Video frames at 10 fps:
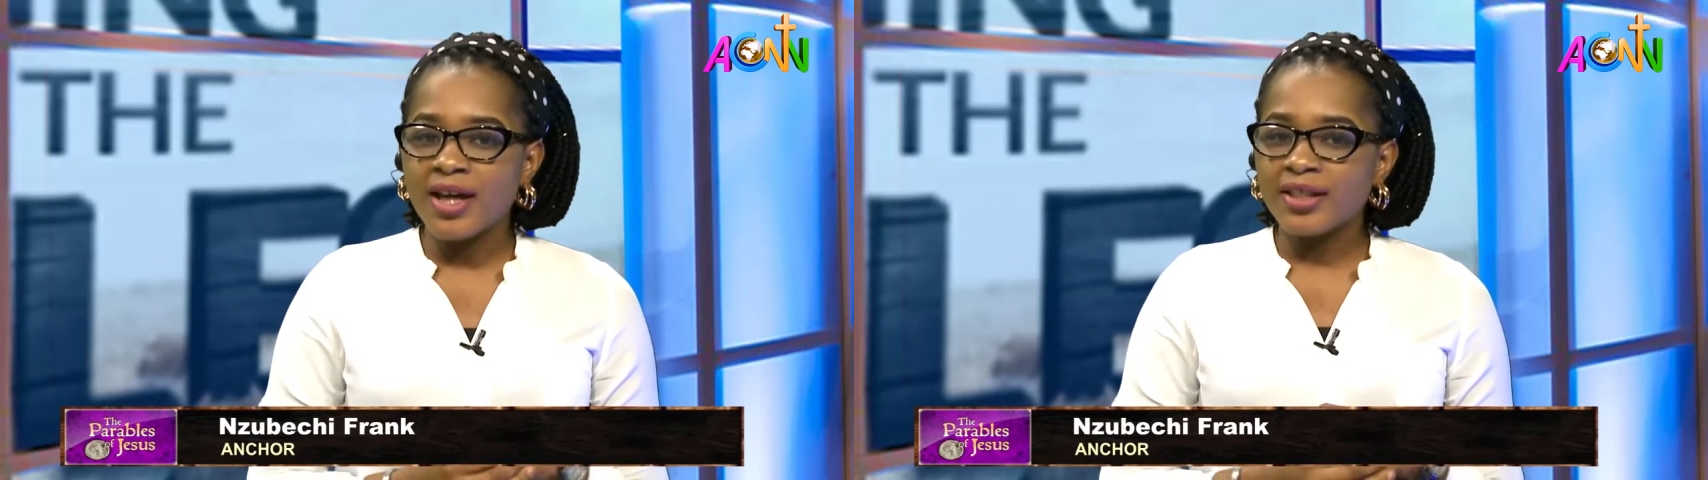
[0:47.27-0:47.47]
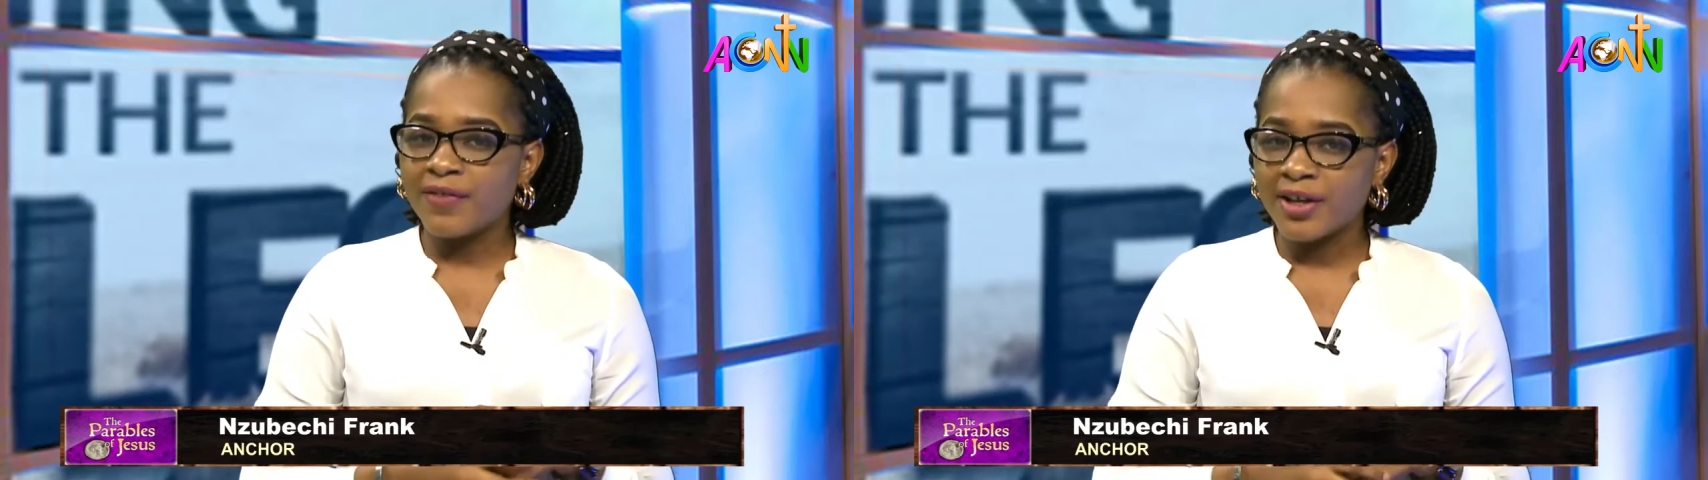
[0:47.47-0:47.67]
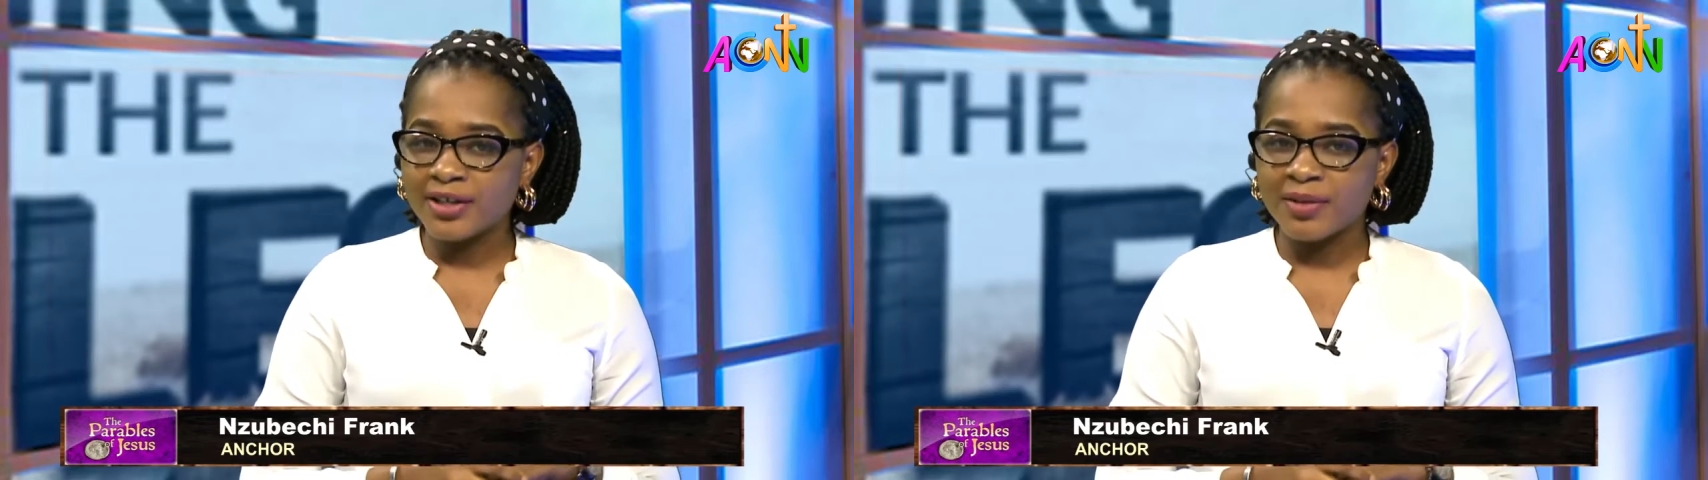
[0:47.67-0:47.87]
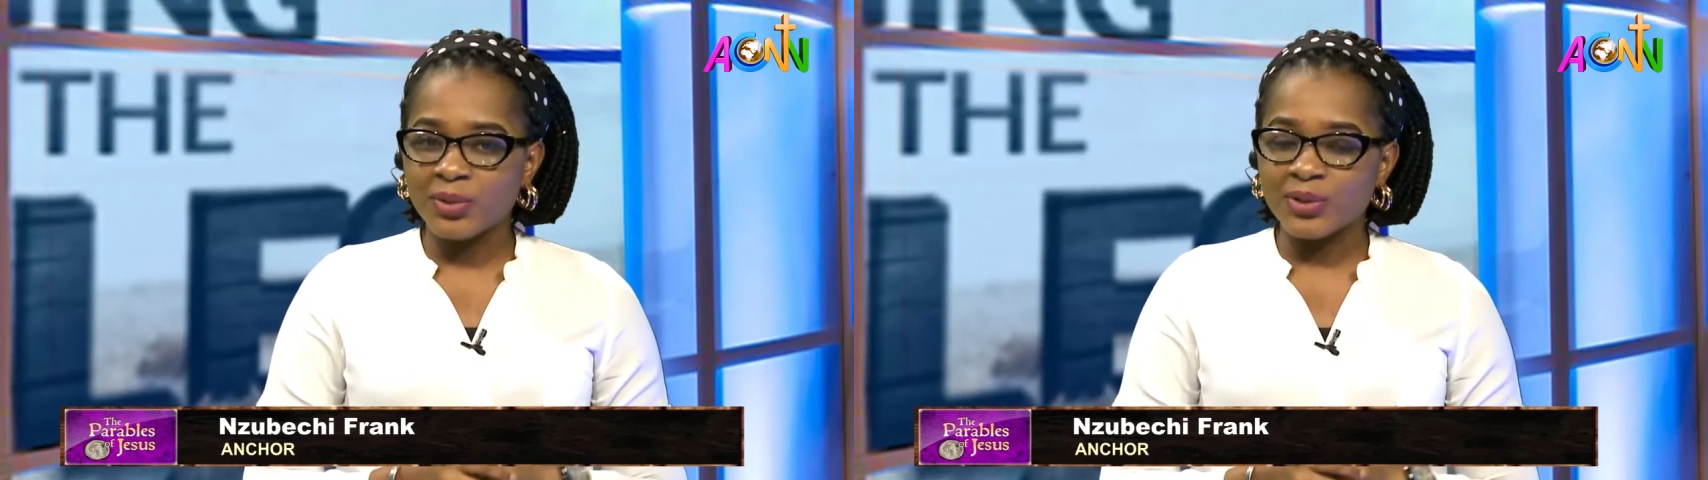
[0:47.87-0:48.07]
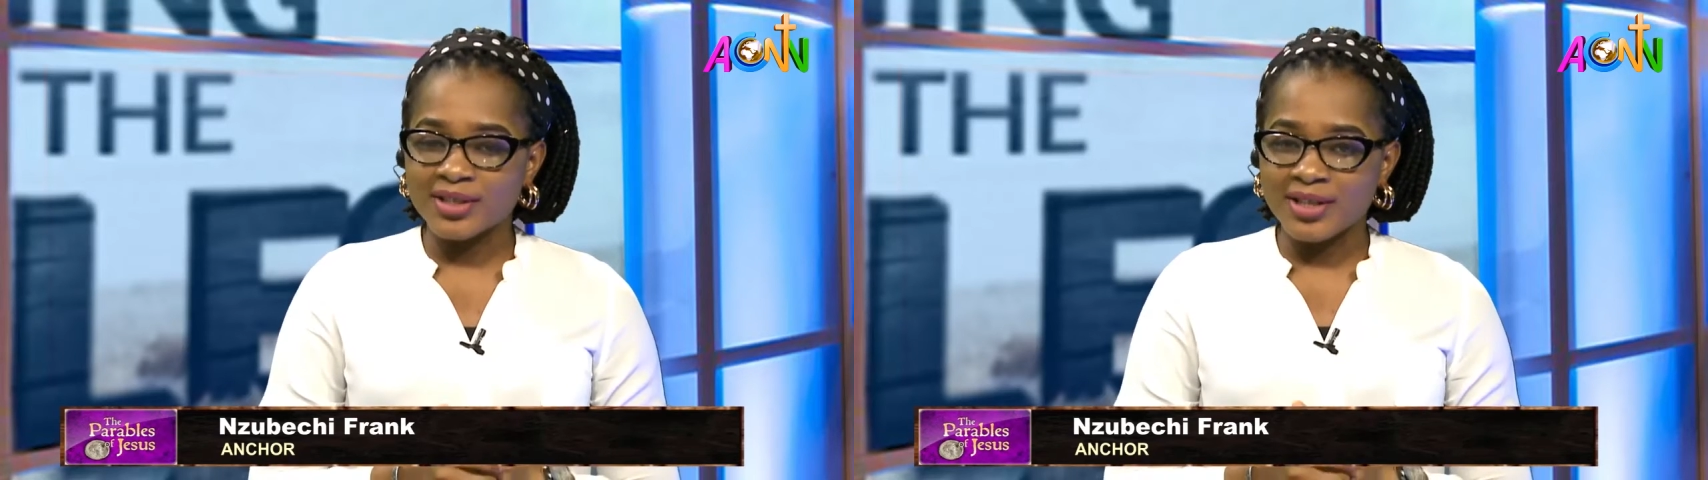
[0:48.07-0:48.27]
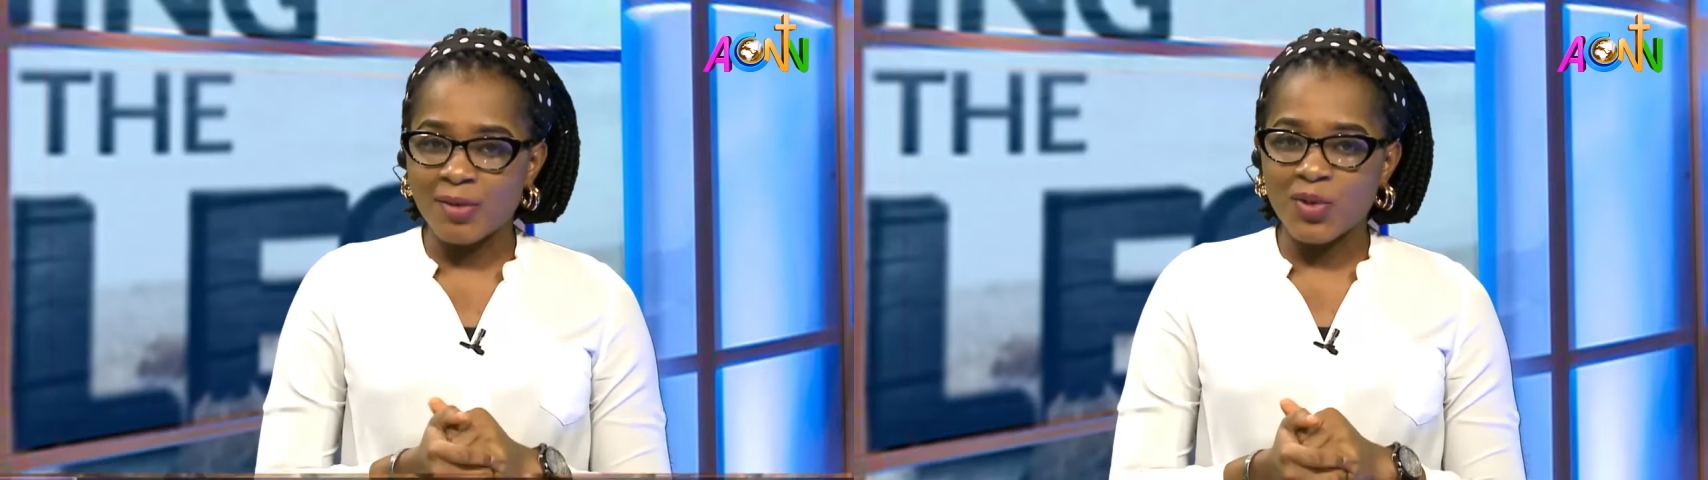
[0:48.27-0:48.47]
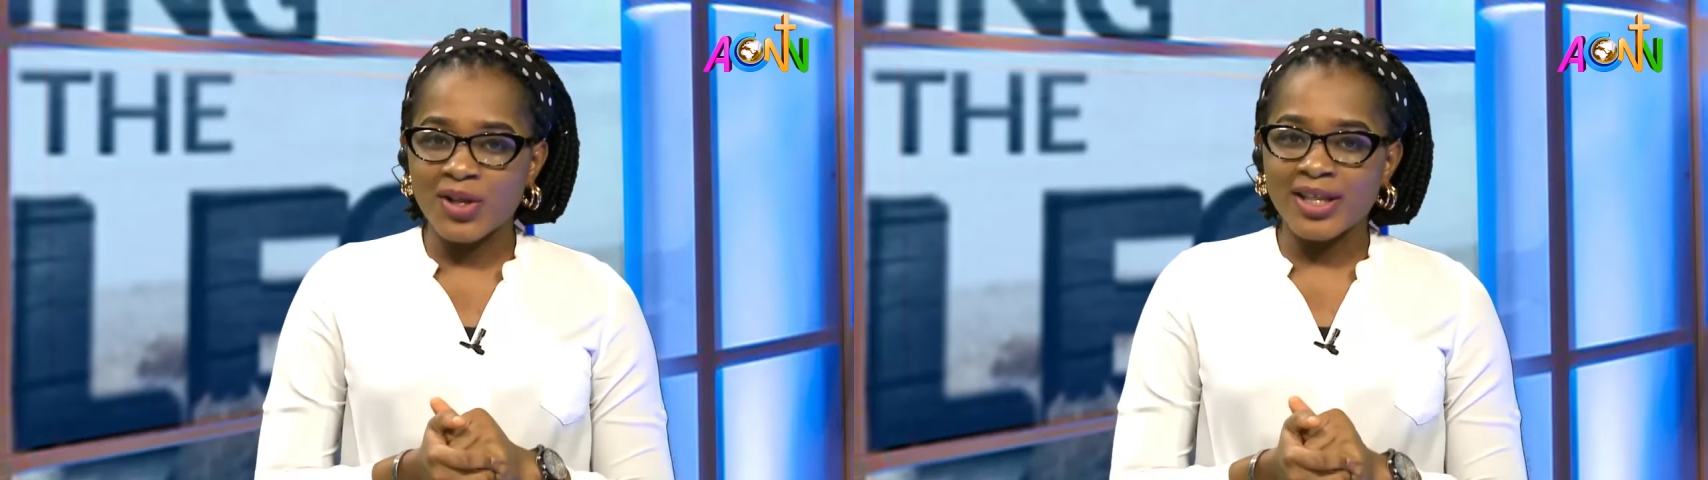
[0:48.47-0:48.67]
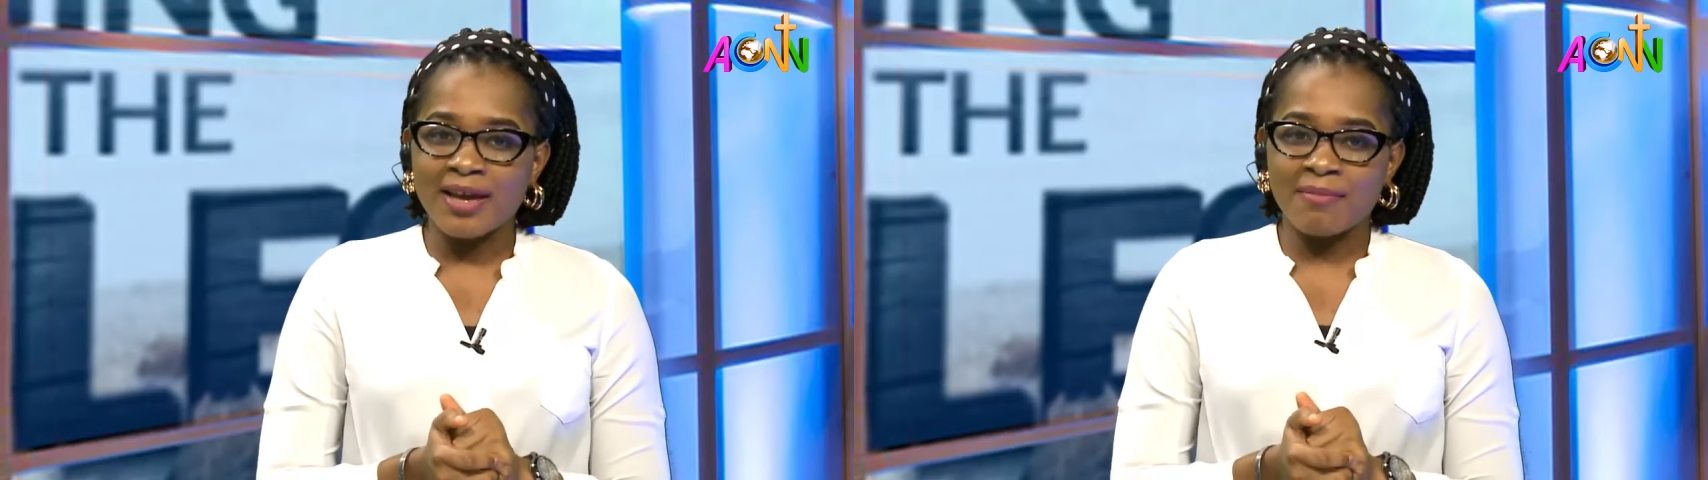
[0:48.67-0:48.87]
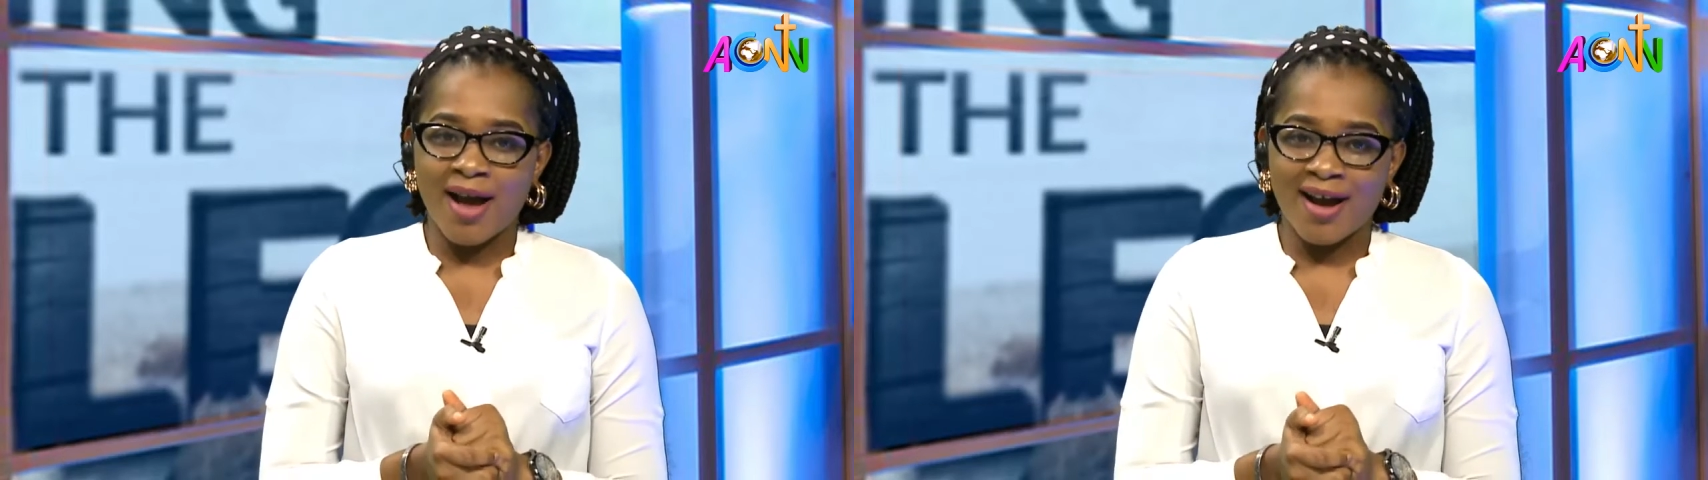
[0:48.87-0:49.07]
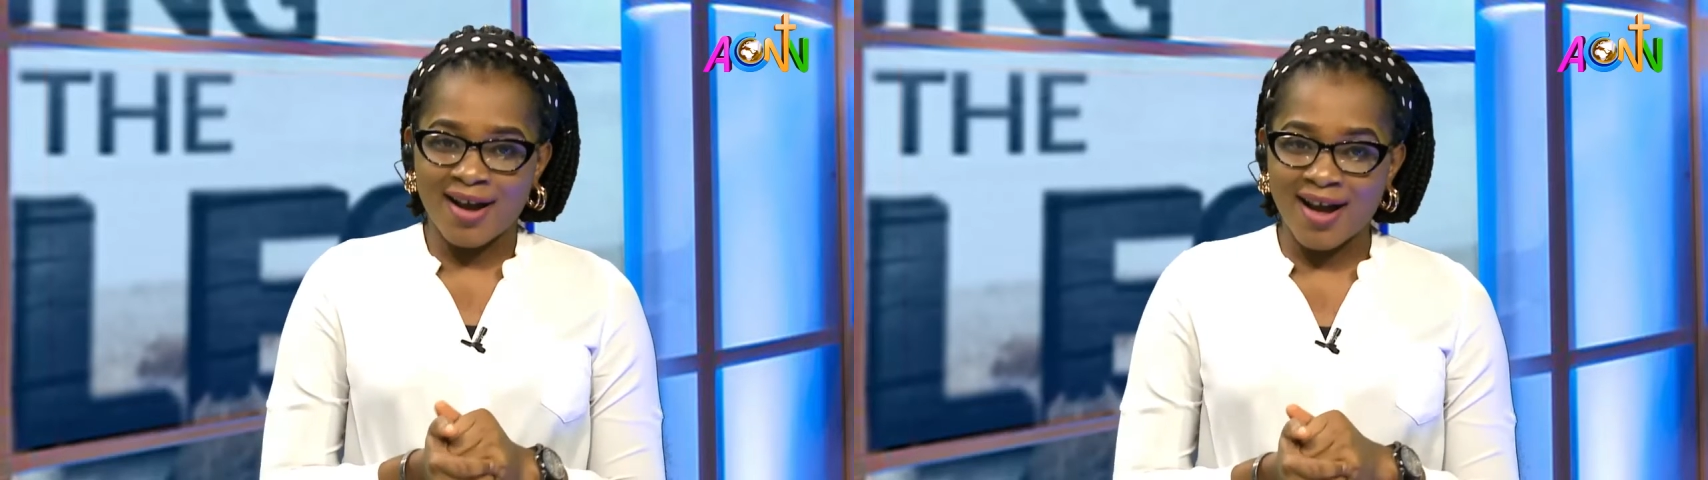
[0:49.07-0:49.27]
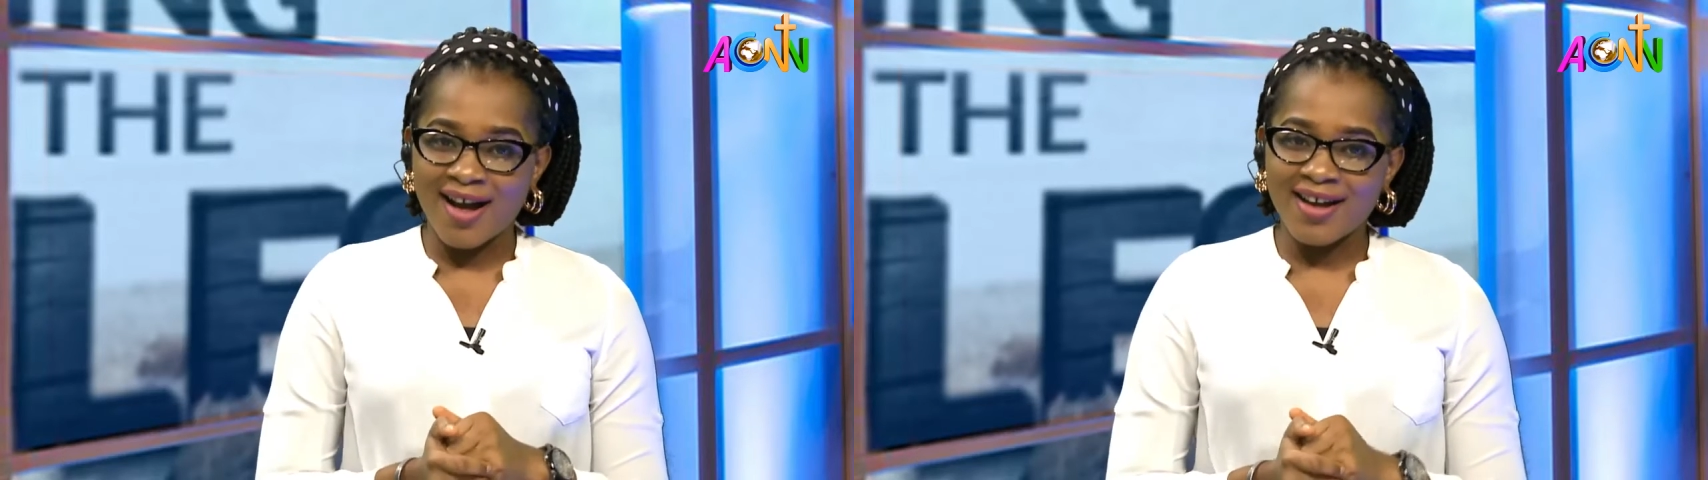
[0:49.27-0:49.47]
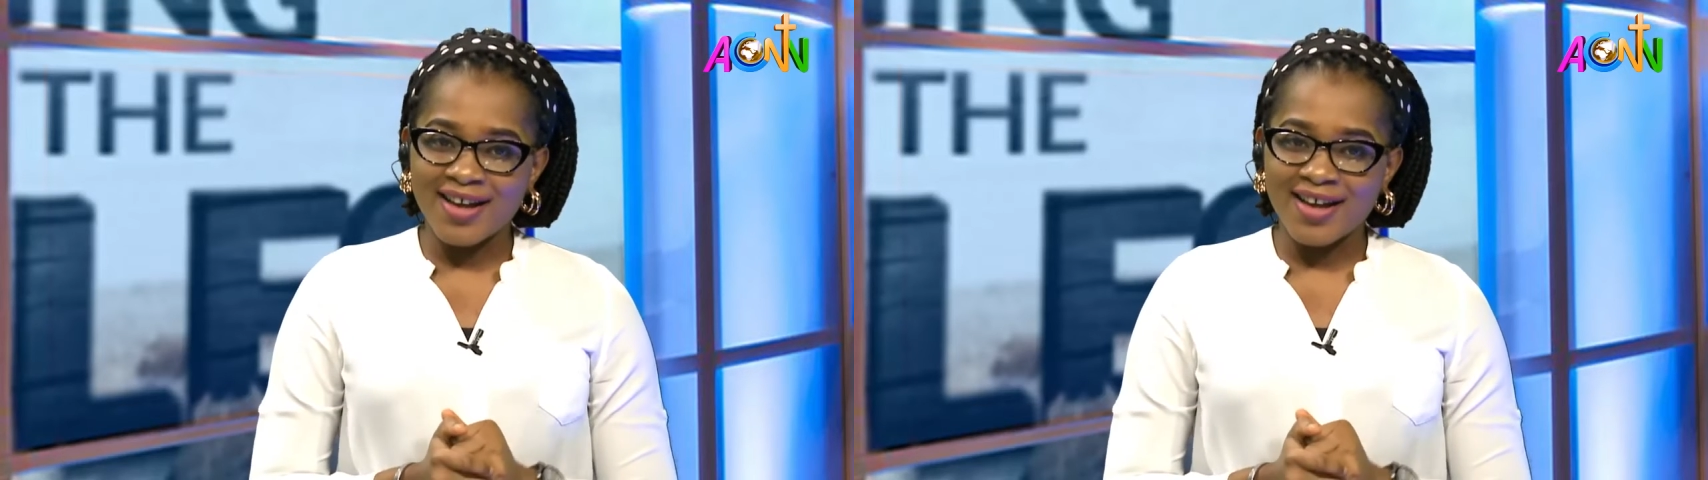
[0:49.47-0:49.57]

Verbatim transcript: the Venerable Samuel Emanga.